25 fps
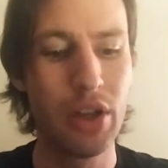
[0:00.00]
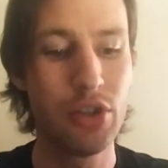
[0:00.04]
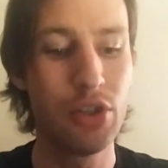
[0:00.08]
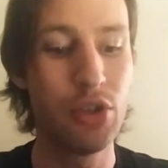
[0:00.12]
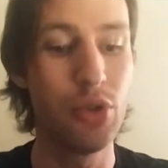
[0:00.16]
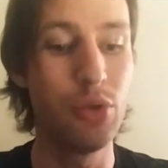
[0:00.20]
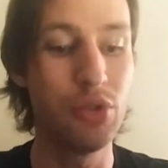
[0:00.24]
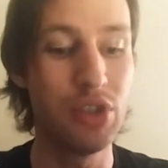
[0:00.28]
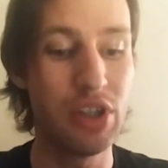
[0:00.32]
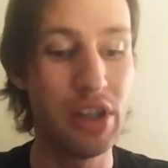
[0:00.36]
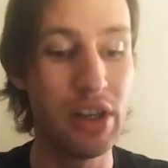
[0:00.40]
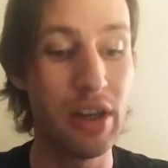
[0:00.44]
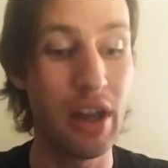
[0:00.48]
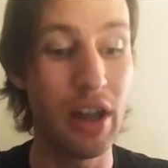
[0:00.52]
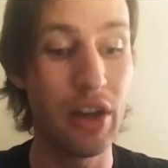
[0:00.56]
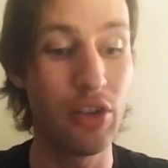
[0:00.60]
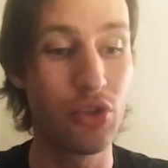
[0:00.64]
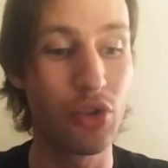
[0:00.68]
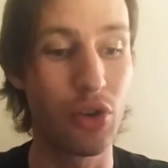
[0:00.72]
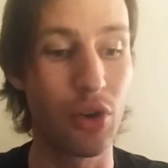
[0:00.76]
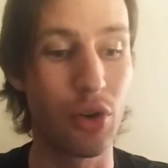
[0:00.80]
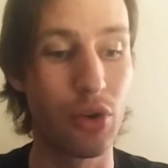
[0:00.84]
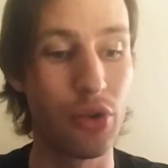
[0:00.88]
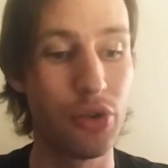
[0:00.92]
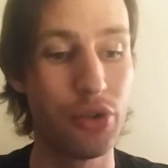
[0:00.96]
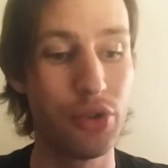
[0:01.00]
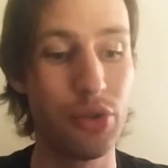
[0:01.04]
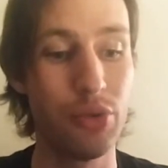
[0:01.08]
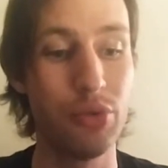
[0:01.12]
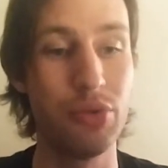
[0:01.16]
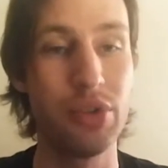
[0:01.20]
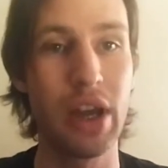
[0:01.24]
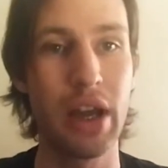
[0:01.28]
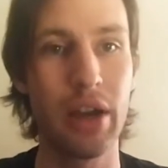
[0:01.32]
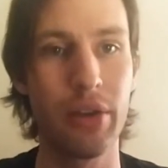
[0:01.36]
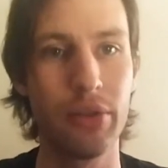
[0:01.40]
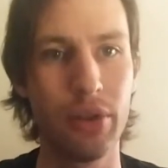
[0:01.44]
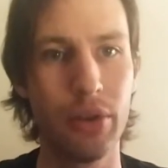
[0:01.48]
two teenage girls who
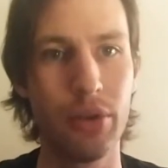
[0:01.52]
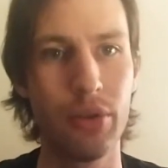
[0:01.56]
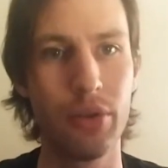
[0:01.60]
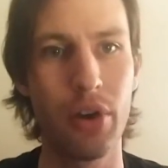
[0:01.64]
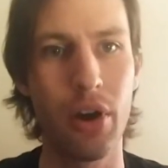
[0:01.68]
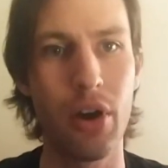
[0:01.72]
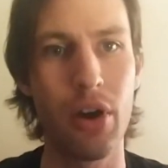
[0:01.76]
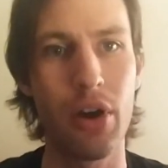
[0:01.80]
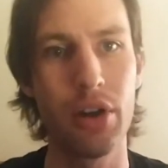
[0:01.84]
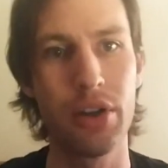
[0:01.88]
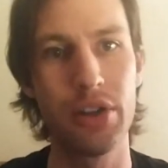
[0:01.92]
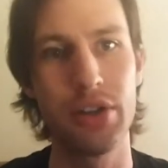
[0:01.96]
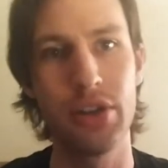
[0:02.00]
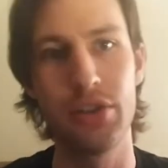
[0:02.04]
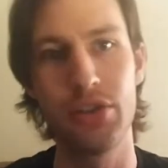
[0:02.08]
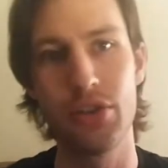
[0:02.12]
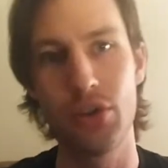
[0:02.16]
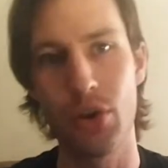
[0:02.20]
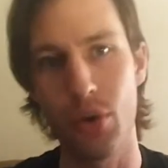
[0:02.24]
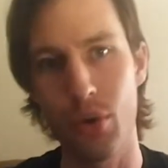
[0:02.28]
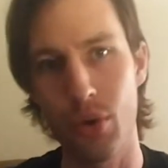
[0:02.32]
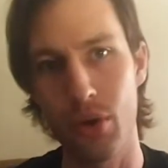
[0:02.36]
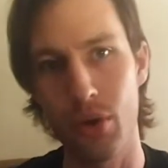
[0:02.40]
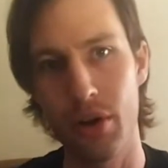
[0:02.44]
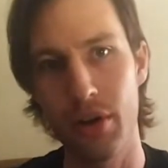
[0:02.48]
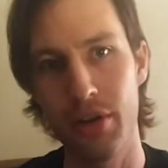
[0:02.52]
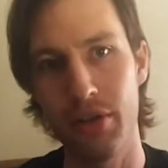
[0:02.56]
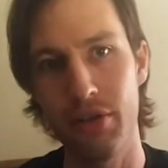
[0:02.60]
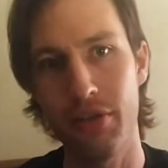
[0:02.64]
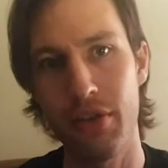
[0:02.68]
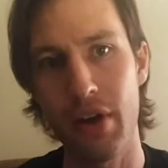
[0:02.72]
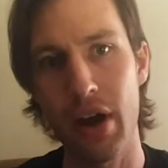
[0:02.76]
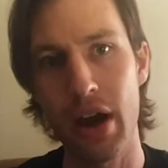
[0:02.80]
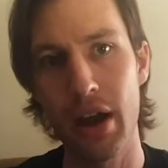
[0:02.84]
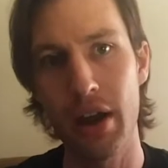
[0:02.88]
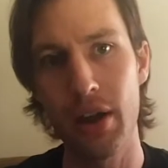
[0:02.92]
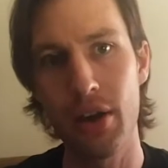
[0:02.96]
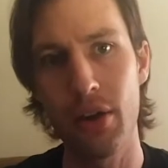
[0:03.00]
download a haunted torrent
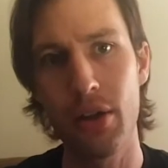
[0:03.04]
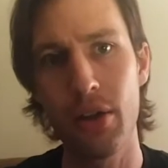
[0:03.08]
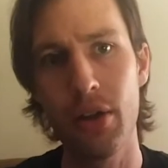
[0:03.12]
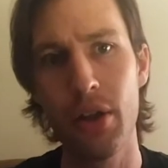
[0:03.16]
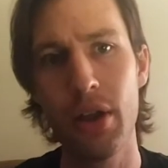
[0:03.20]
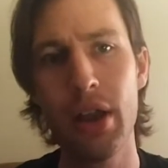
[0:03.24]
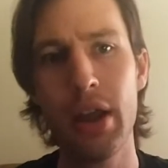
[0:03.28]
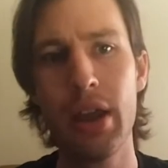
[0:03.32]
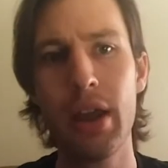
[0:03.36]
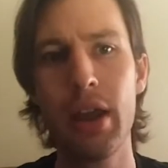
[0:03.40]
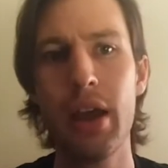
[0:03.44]
file.